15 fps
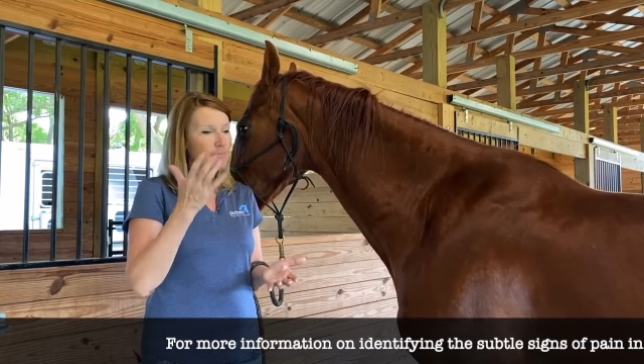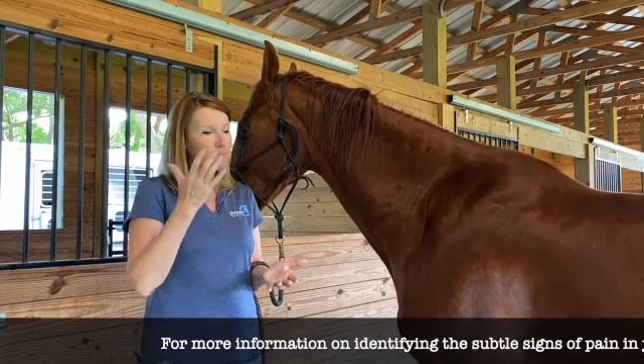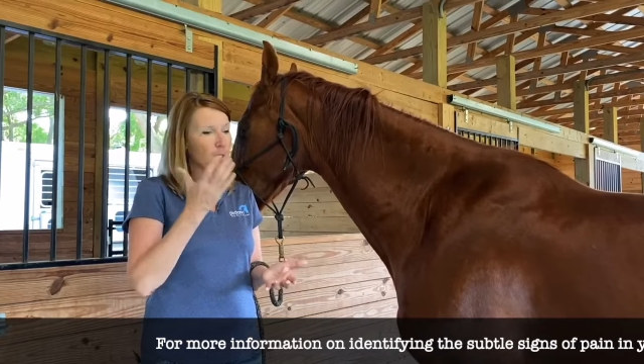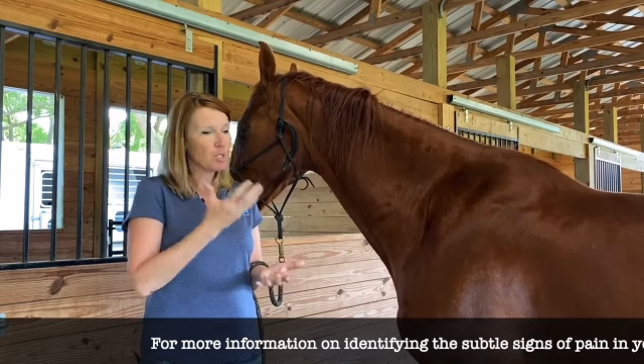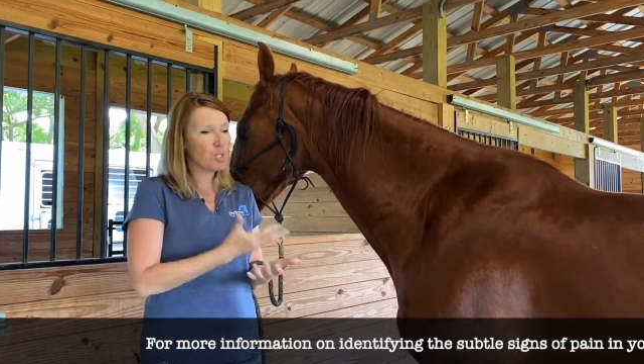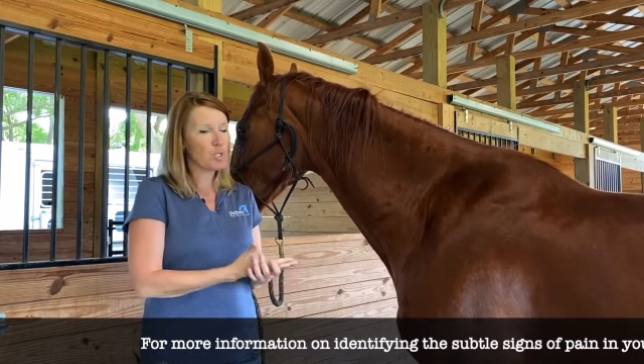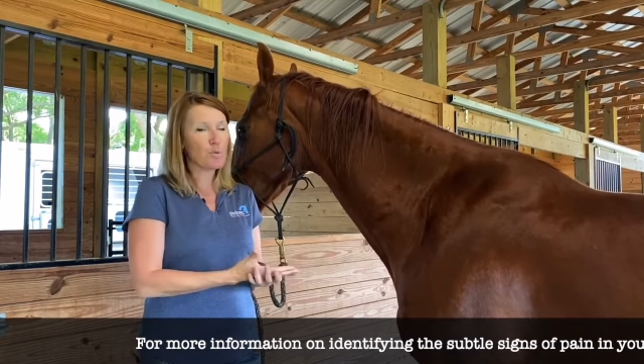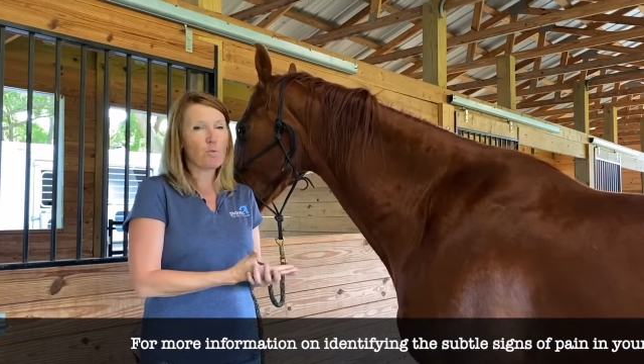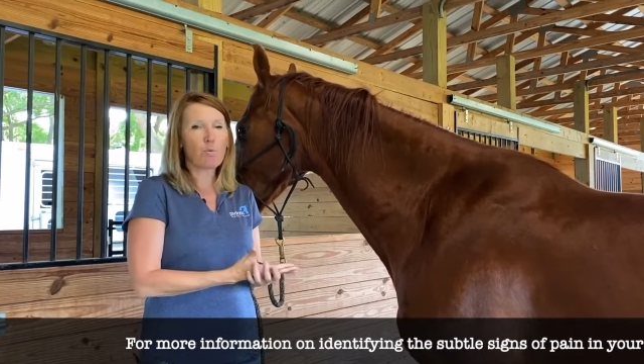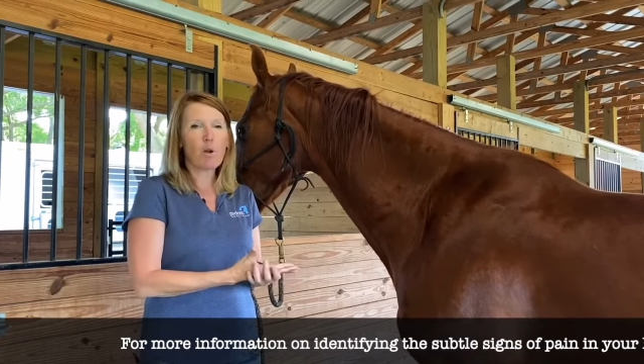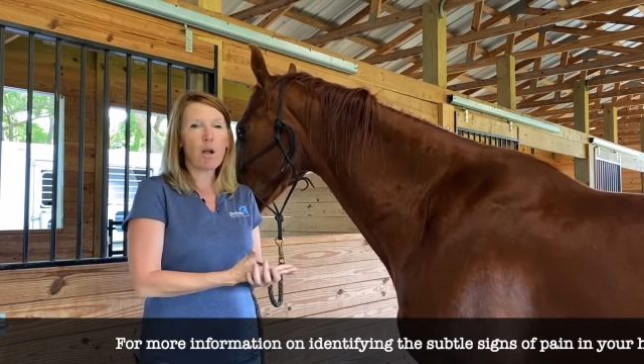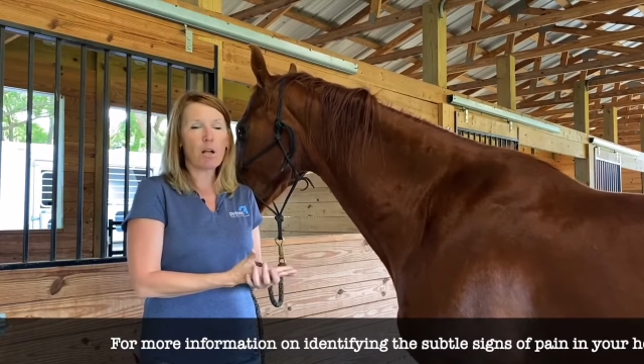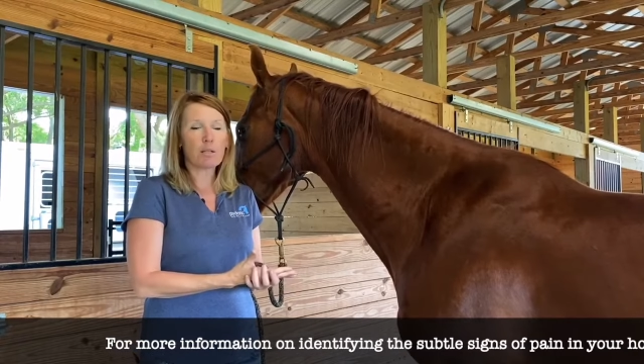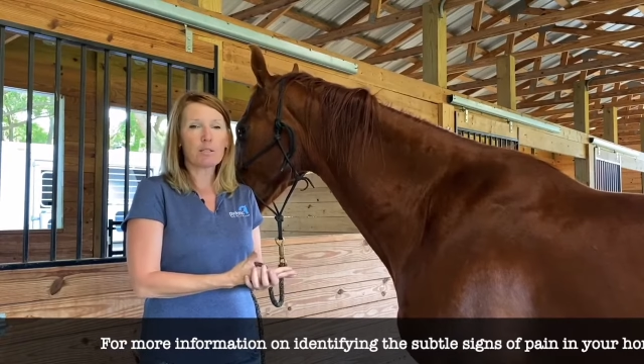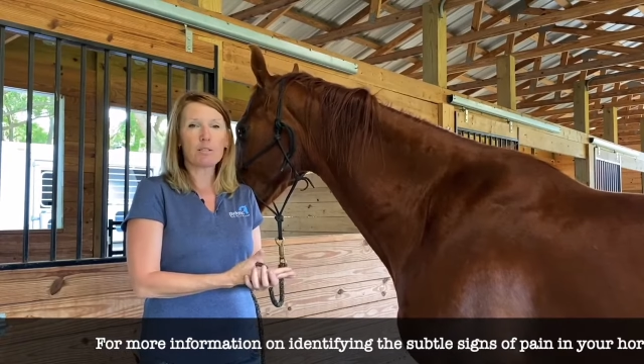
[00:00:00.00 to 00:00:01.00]
She's
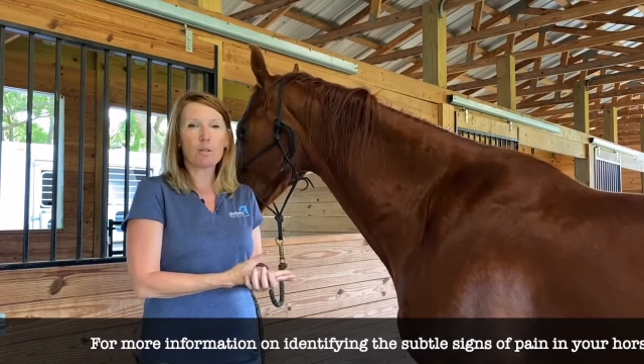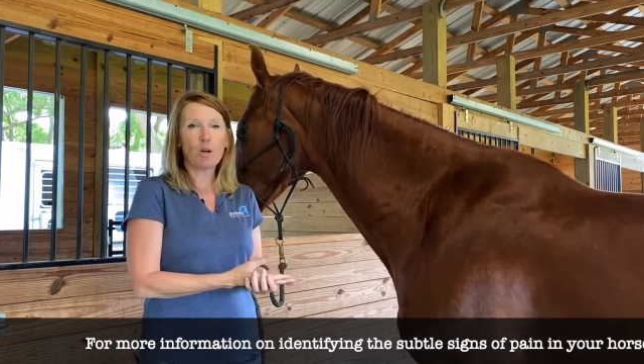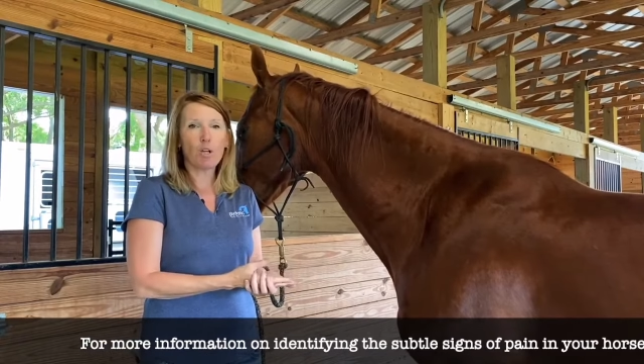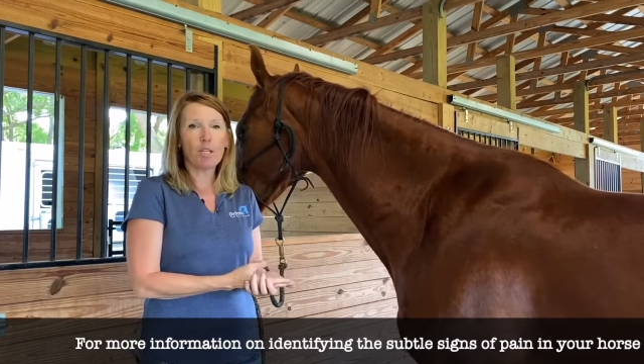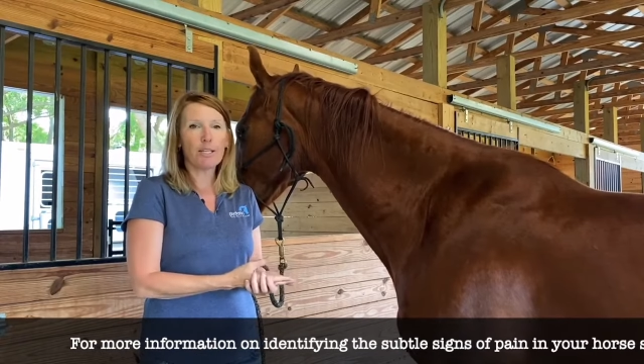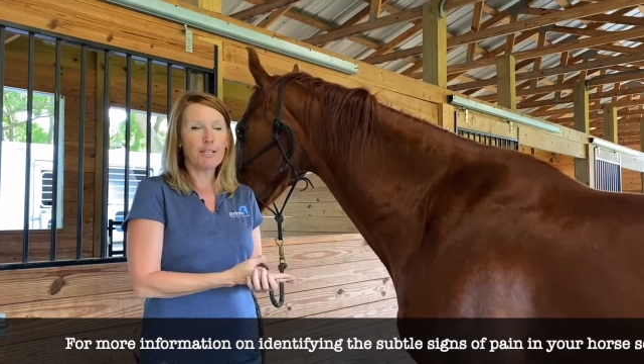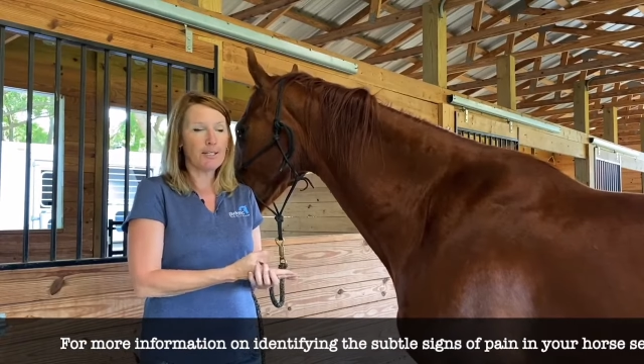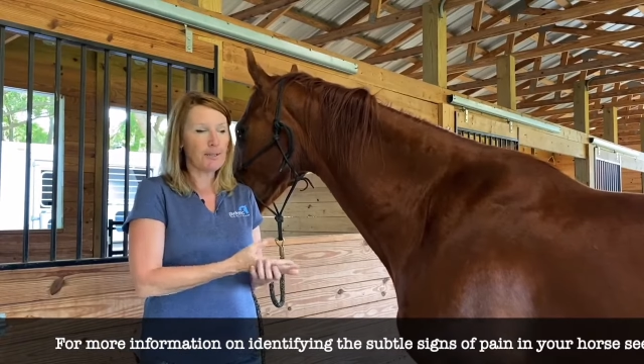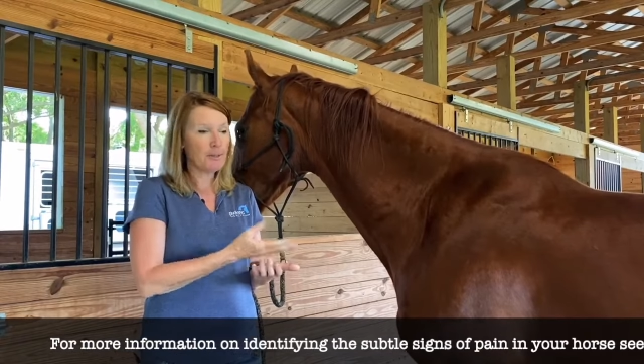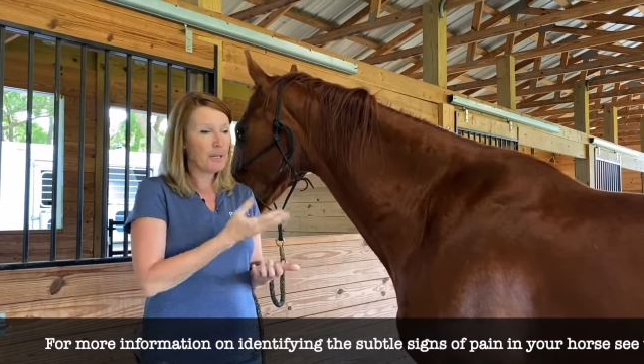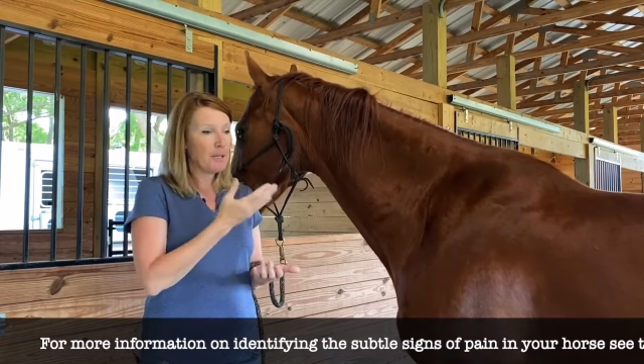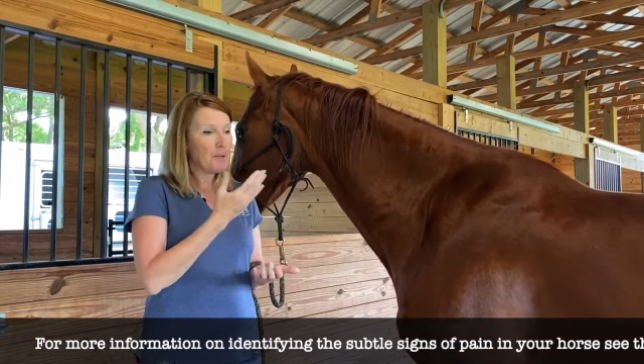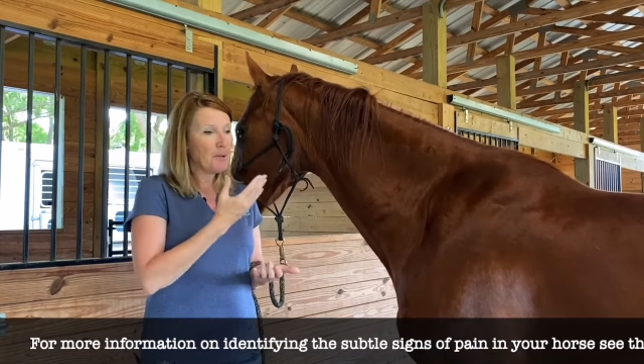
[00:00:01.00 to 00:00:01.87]
rock solid,